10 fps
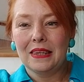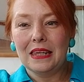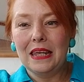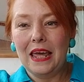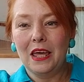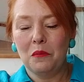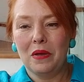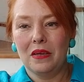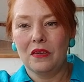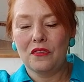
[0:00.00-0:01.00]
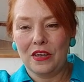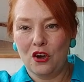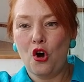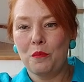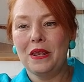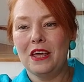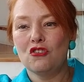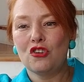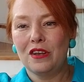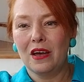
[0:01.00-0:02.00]
The name is a
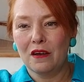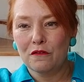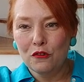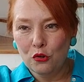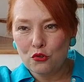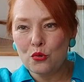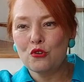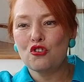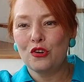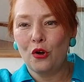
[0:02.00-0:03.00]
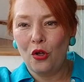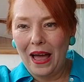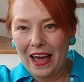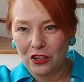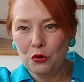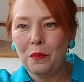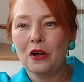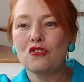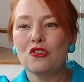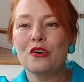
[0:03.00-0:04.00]
combination of nutritional
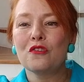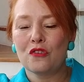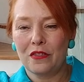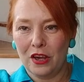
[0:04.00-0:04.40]
acupuncture, so mm.